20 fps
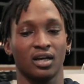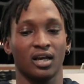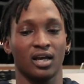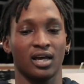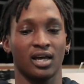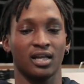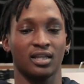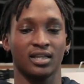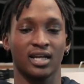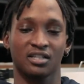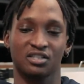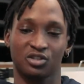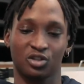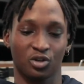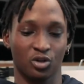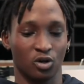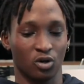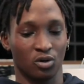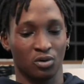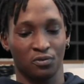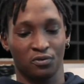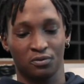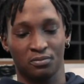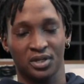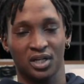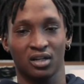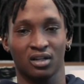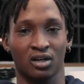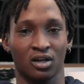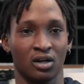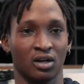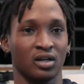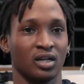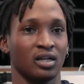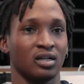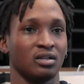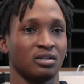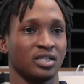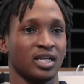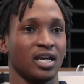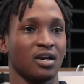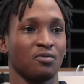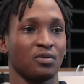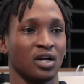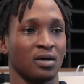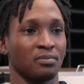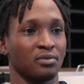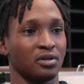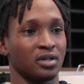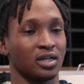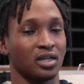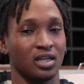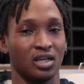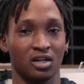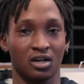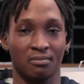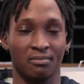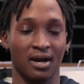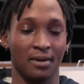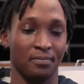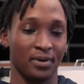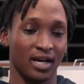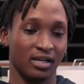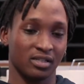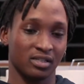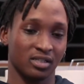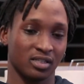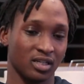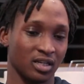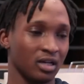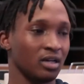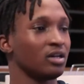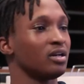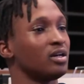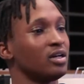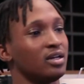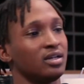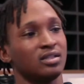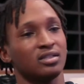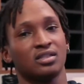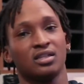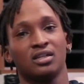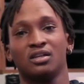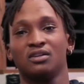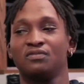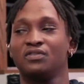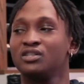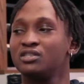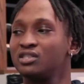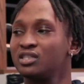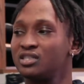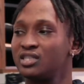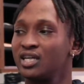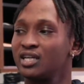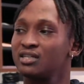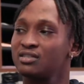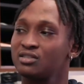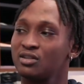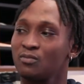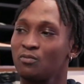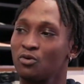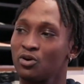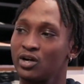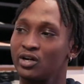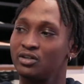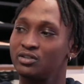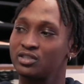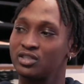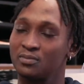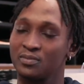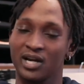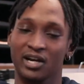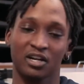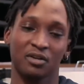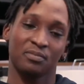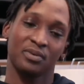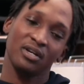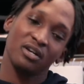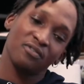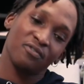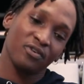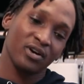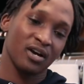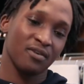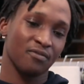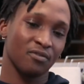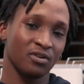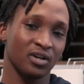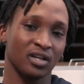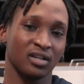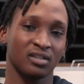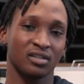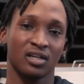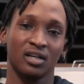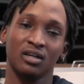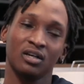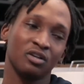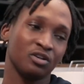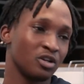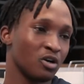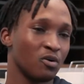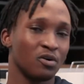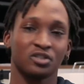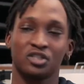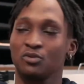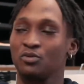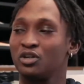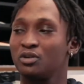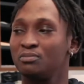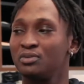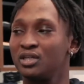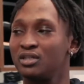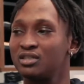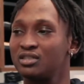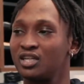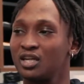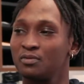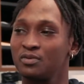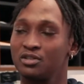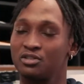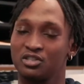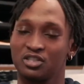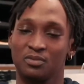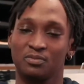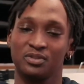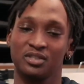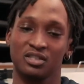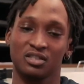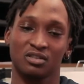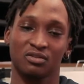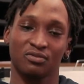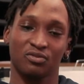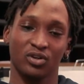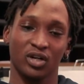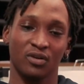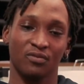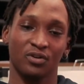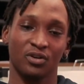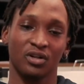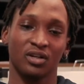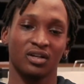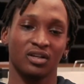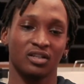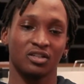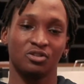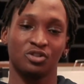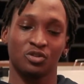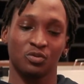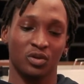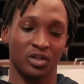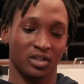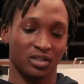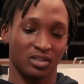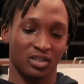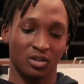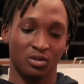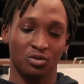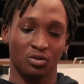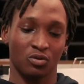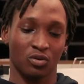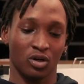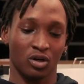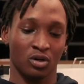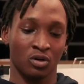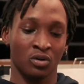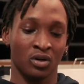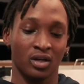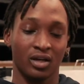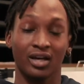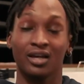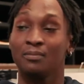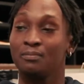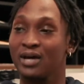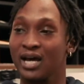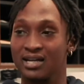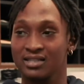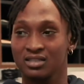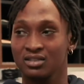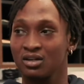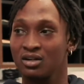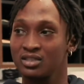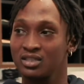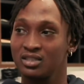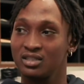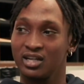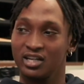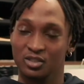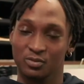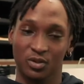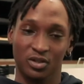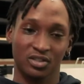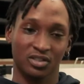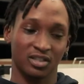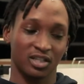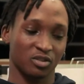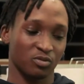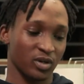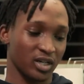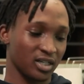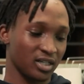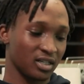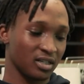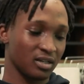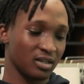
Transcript: And that's the goal, for me to learn and take what I'm learning here and my passions here to eventually take it somewhere else. I'm not going to be here forever, and no one should want to be in the same leadership position forever. You should want to continue to grow and pass it on to the next person that's ready.